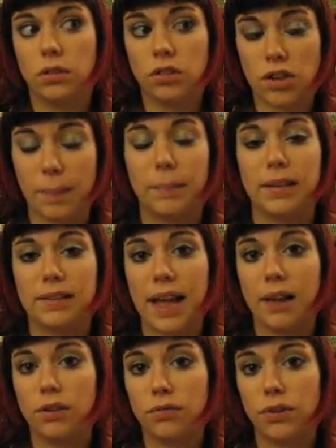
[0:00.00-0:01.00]
Japanese
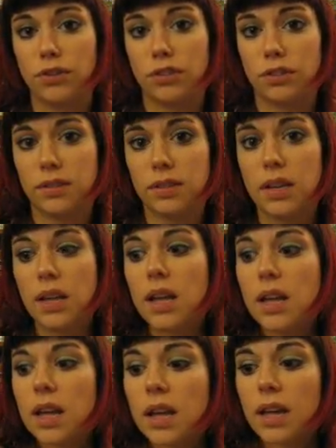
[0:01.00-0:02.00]
language versions,
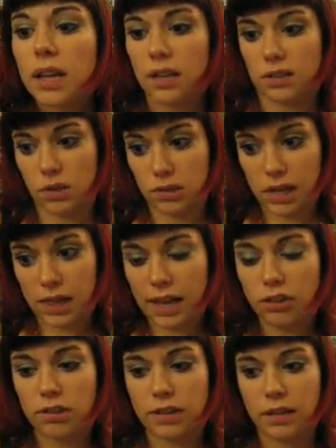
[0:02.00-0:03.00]
because those
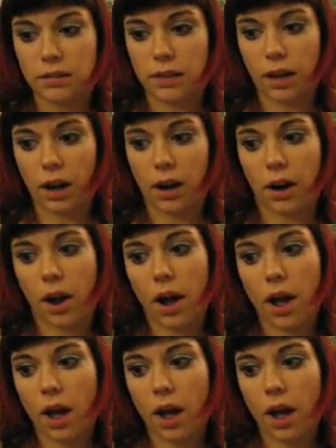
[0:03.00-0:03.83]
collections out there